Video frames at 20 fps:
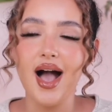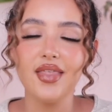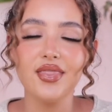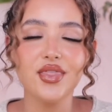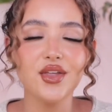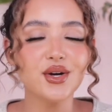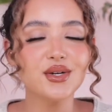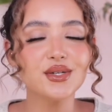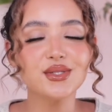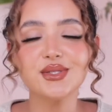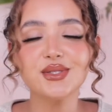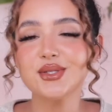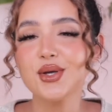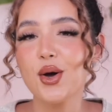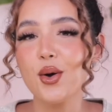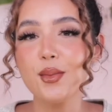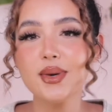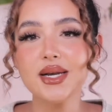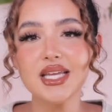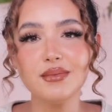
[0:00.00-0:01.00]
there are
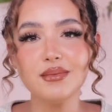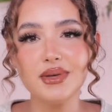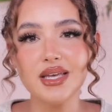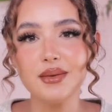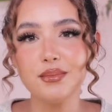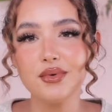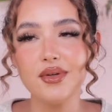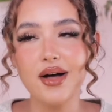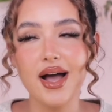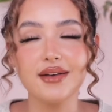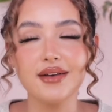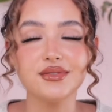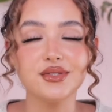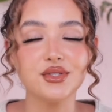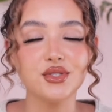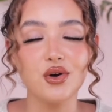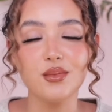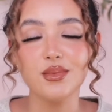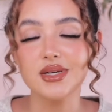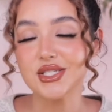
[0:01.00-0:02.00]
so many people I have
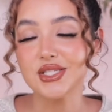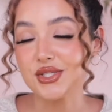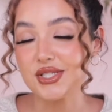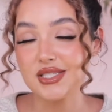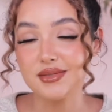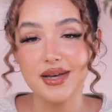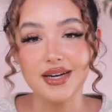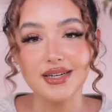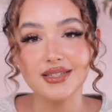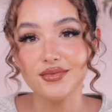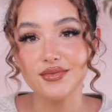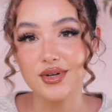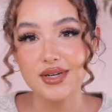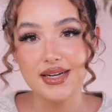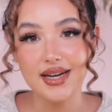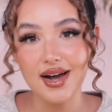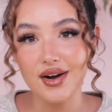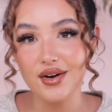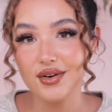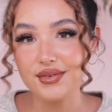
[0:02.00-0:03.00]
so much respect for
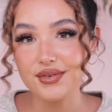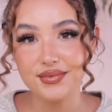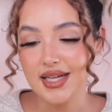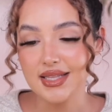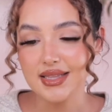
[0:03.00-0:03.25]
now.